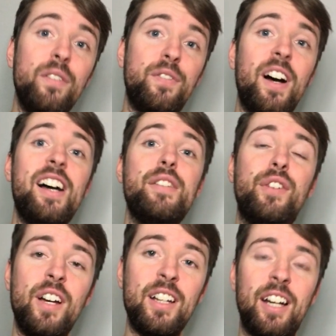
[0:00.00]
5
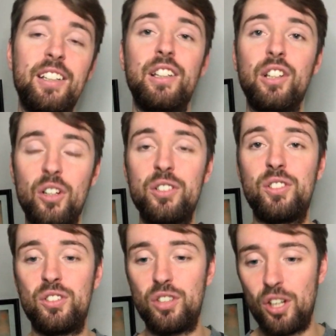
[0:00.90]
and
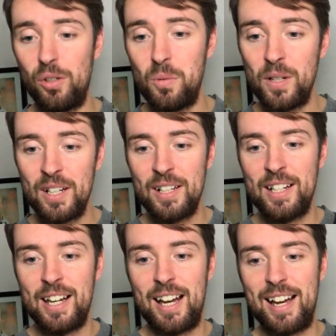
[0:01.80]
lost 2.
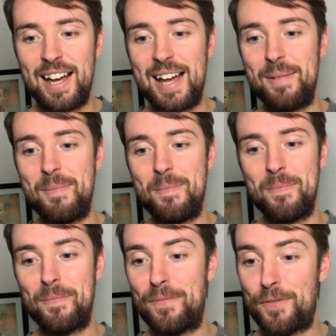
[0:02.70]
4-1
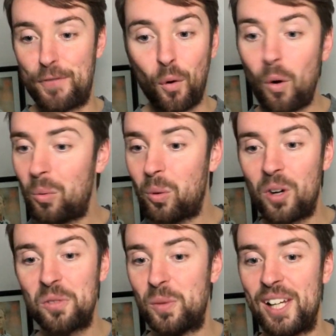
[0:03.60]

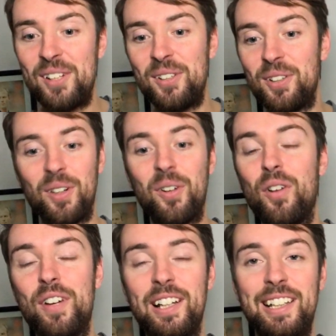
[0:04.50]
win
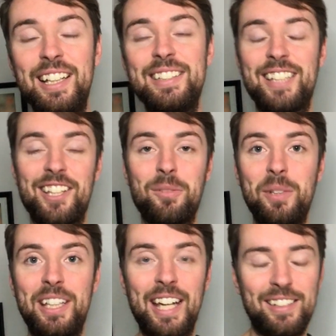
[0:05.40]
over Leeds at the
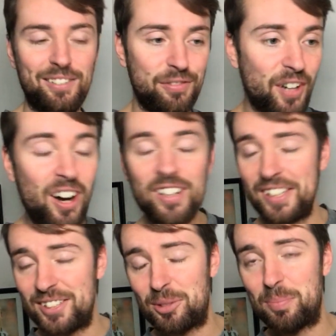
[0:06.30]
weekend.
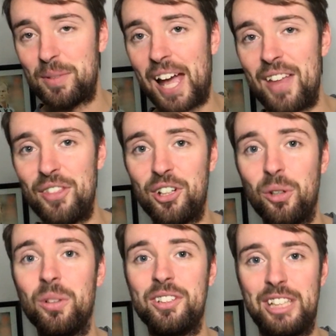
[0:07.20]
Vardy's getting the
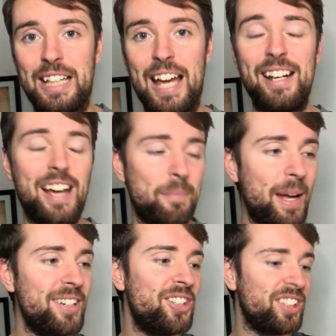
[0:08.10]
goals again. I
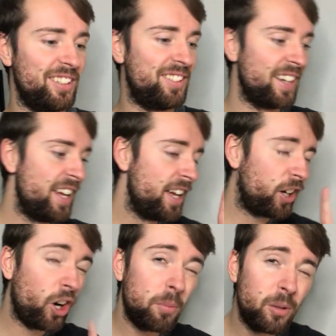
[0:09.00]
mentioned a
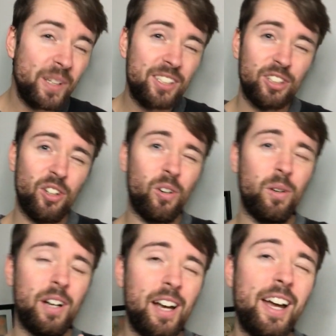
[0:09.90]
couple of weeks
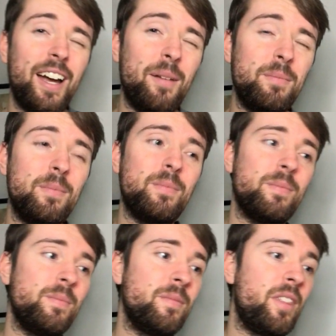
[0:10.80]
ago
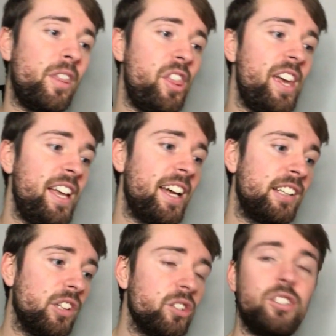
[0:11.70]
they had
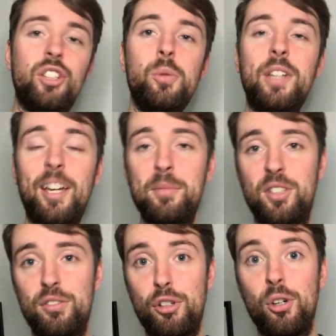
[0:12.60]
lost 2 games in
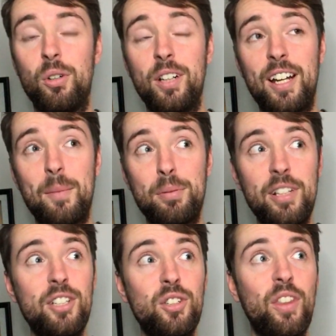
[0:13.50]
a row, and I'm
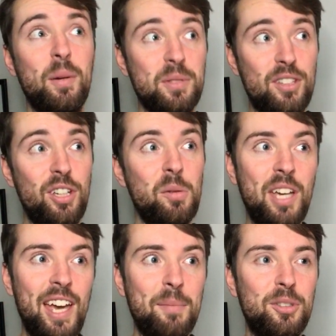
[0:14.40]
pretty sure that was the 2
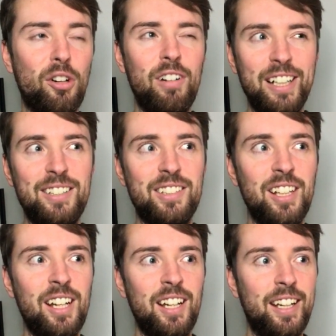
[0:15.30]
games, or at least
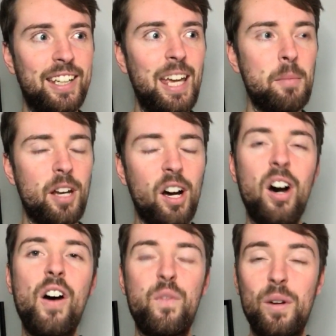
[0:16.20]
a game and a
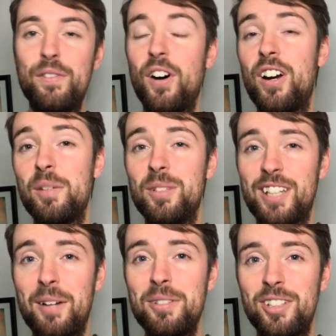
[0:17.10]
half, when Vardy was
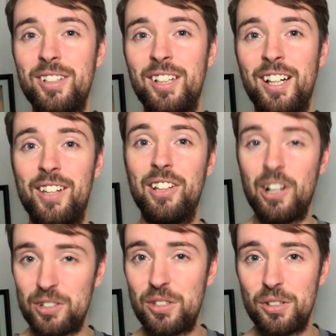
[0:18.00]
out and they
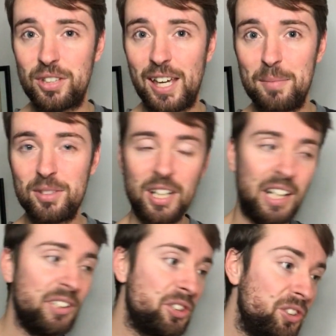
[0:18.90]
lost those games.
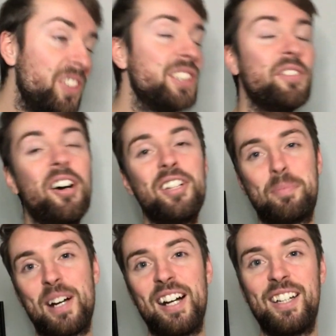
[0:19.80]
Soon as Vardy's
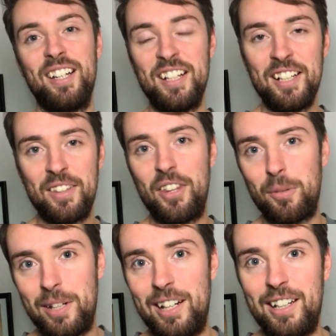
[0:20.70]
back, they're
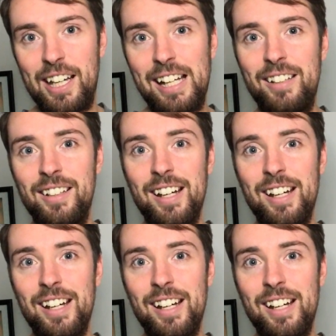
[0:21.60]
winning again.